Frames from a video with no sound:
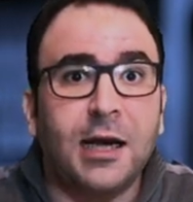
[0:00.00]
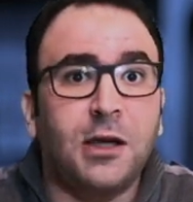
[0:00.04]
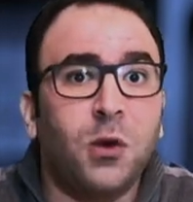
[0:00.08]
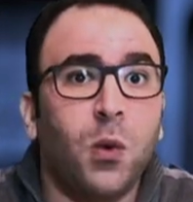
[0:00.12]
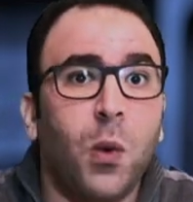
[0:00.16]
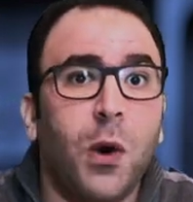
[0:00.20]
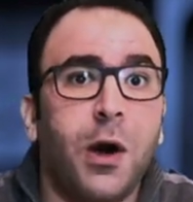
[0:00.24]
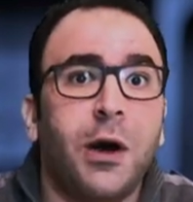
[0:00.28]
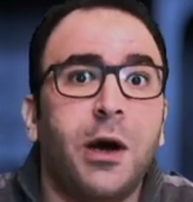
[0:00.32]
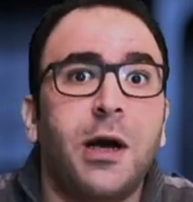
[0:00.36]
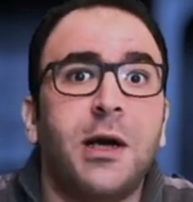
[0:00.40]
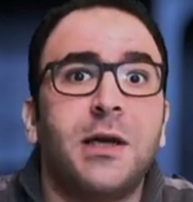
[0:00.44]

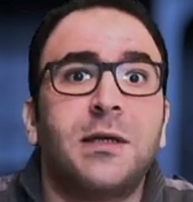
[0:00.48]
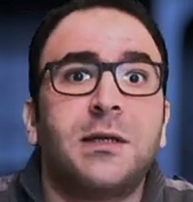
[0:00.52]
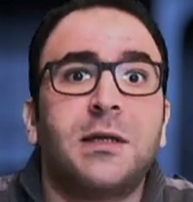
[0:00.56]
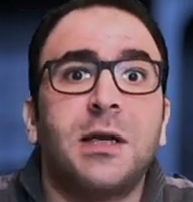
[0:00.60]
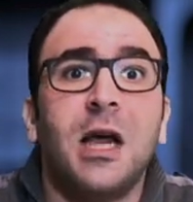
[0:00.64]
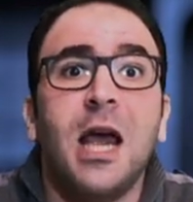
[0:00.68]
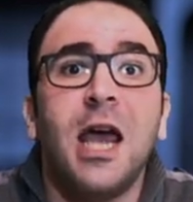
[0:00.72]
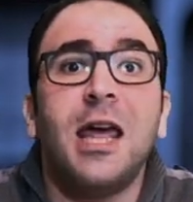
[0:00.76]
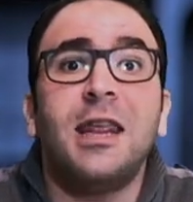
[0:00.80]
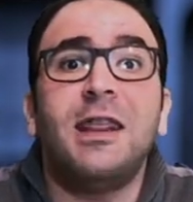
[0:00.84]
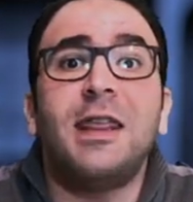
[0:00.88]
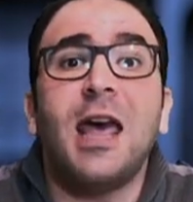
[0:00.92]
whereas
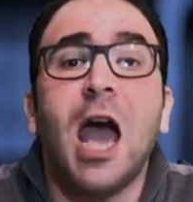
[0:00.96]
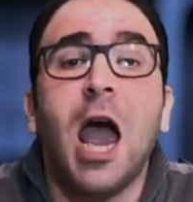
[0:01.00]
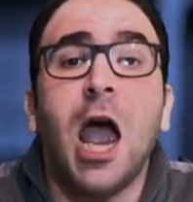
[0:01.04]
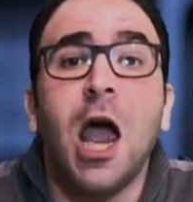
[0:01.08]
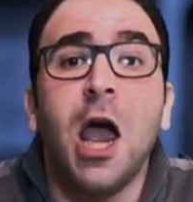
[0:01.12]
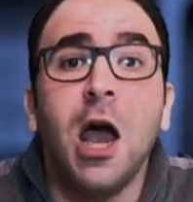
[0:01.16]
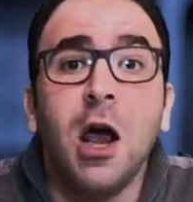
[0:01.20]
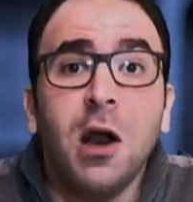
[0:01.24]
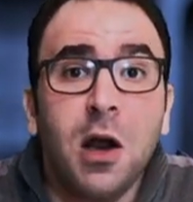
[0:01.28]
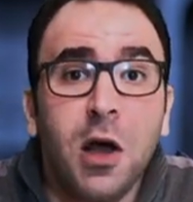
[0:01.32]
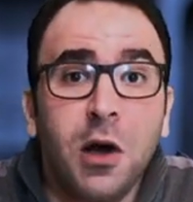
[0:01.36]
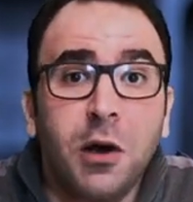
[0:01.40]
the
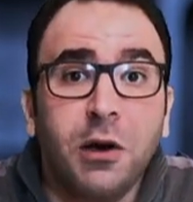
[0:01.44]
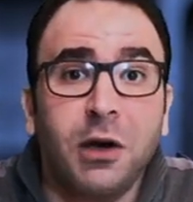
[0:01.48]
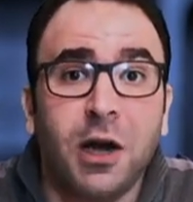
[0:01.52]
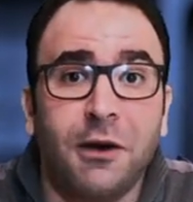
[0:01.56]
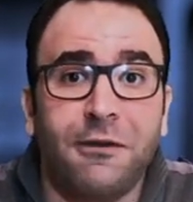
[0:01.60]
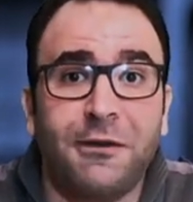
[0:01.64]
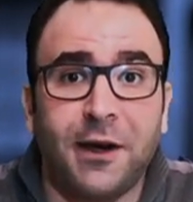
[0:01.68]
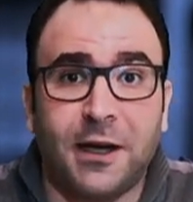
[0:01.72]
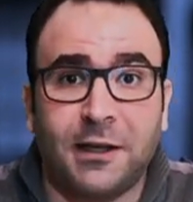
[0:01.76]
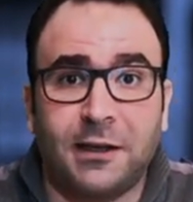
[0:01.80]
hieroglyphic